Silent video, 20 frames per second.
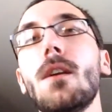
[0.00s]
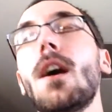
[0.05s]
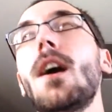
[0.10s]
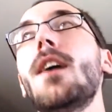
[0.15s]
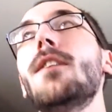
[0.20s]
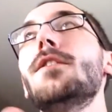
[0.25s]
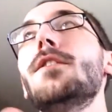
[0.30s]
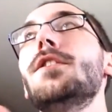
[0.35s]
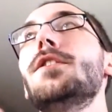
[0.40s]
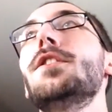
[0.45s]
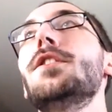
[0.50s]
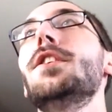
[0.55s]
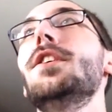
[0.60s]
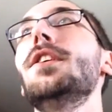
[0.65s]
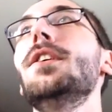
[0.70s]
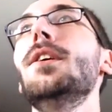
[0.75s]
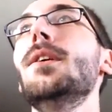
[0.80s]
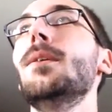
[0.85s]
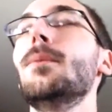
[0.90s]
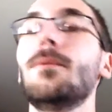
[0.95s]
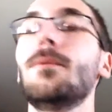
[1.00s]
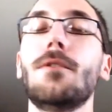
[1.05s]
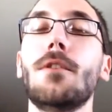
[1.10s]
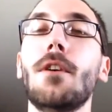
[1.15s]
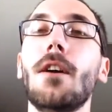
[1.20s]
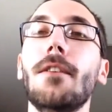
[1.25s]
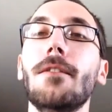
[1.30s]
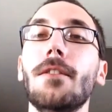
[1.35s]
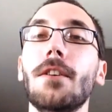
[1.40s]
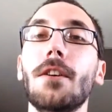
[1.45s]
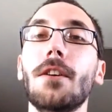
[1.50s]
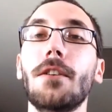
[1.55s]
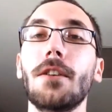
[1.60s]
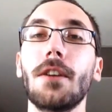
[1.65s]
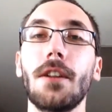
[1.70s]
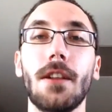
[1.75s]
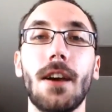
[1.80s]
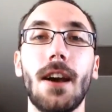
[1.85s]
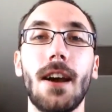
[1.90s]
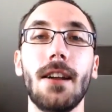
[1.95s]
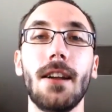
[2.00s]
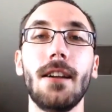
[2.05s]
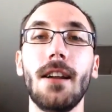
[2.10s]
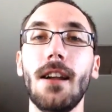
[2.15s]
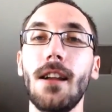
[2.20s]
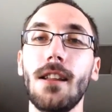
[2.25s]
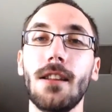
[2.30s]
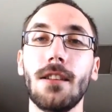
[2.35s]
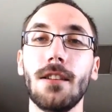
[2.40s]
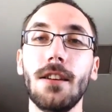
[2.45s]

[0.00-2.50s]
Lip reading: Obviously, before I even go into that,